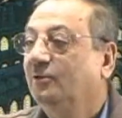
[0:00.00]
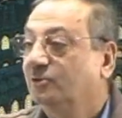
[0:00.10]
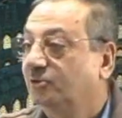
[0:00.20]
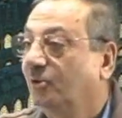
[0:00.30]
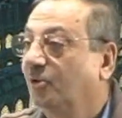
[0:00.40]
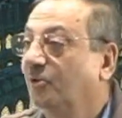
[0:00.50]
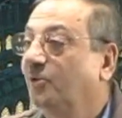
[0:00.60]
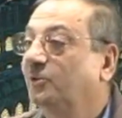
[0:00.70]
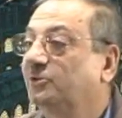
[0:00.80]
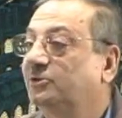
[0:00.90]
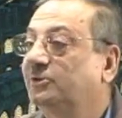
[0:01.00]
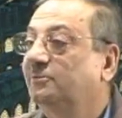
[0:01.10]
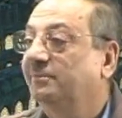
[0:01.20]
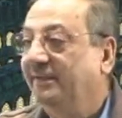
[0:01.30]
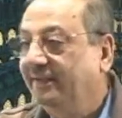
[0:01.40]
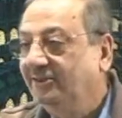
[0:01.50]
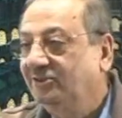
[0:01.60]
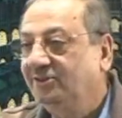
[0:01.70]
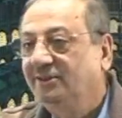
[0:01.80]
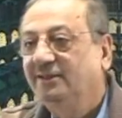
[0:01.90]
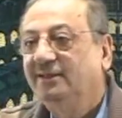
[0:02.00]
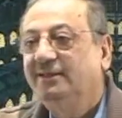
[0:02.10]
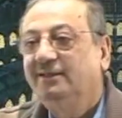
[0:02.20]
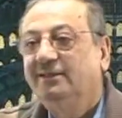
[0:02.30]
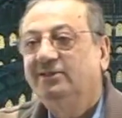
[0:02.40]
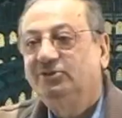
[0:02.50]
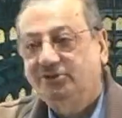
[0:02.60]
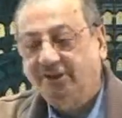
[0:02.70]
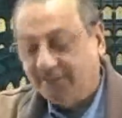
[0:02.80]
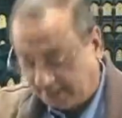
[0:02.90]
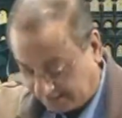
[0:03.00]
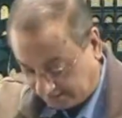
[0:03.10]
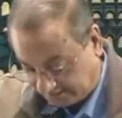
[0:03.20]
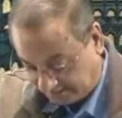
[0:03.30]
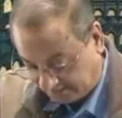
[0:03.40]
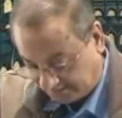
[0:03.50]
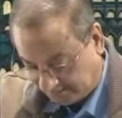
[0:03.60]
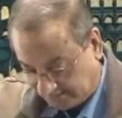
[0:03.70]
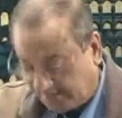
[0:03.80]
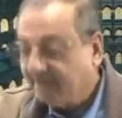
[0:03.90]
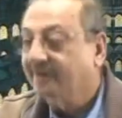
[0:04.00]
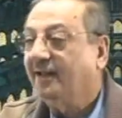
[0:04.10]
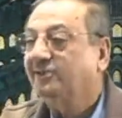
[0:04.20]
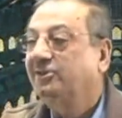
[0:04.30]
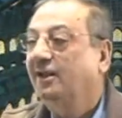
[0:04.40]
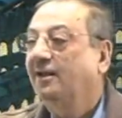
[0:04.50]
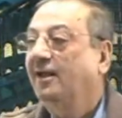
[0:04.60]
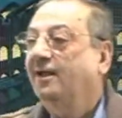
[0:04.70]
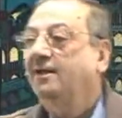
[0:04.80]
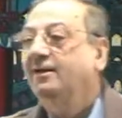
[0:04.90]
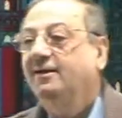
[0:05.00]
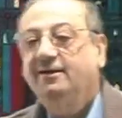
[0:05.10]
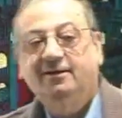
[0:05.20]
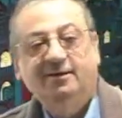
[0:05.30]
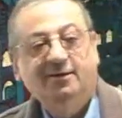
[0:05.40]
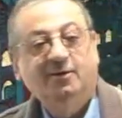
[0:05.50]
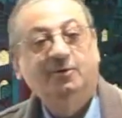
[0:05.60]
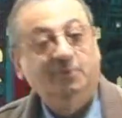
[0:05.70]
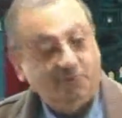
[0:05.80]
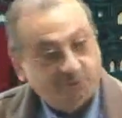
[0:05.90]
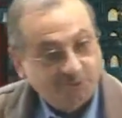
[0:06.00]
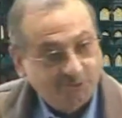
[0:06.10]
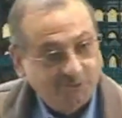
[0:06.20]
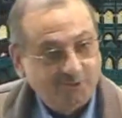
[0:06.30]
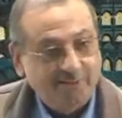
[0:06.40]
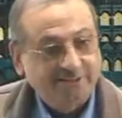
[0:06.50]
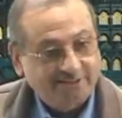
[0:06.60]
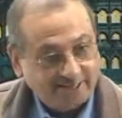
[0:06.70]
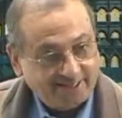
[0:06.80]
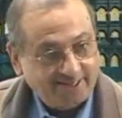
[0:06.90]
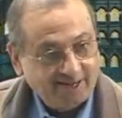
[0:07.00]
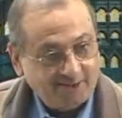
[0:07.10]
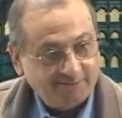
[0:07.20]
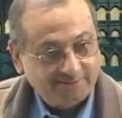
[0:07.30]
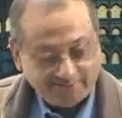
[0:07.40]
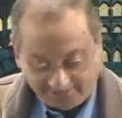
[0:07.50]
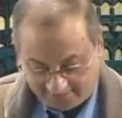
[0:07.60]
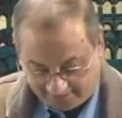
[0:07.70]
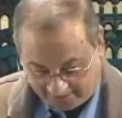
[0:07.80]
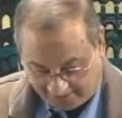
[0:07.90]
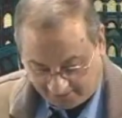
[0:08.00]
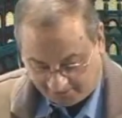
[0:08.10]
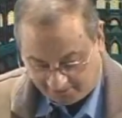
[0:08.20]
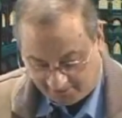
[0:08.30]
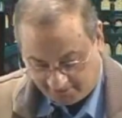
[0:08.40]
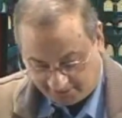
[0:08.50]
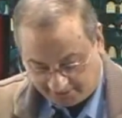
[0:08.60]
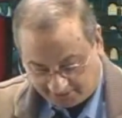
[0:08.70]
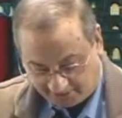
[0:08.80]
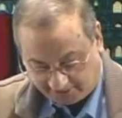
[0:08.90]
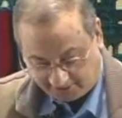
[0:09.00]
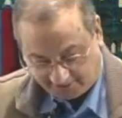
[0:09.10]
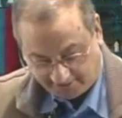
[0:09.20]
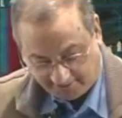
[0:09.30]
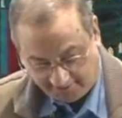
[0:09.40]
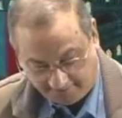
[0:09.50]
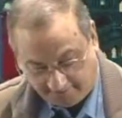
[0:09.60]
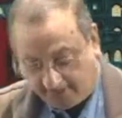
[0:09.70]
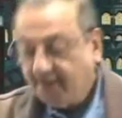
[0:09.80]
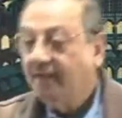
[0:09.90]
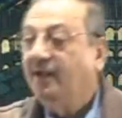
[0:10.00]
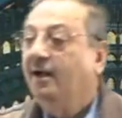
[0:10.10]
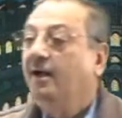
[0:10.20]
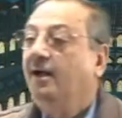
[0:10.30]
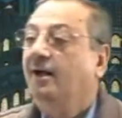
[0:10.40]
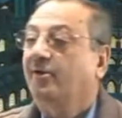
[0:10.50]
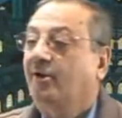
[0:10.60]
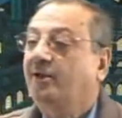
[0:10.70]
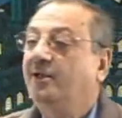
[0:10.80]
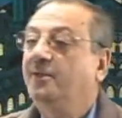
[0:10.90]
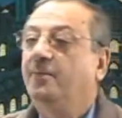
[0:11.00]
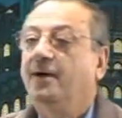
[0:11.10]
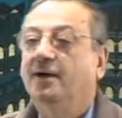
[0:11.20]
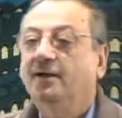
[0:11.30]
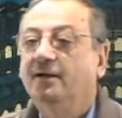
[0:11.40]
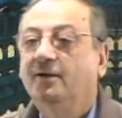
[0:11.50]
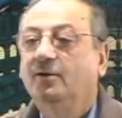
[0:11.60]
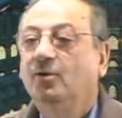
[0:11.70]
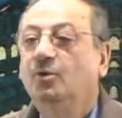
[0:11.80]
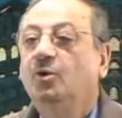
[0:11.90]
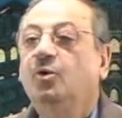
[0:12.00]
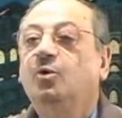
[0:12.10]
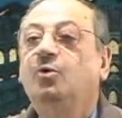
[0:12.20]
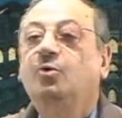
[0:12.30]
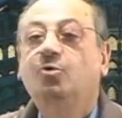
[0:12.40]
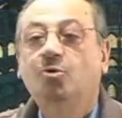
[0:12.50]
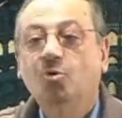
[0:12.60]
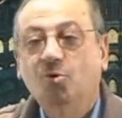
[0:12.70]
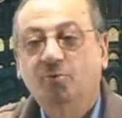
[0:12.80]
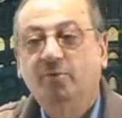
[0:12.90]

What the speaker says: julus, means sitting. Nazala, nuzul, means getting down. Are you with me, brothers and sisters? Rakiba, rukub,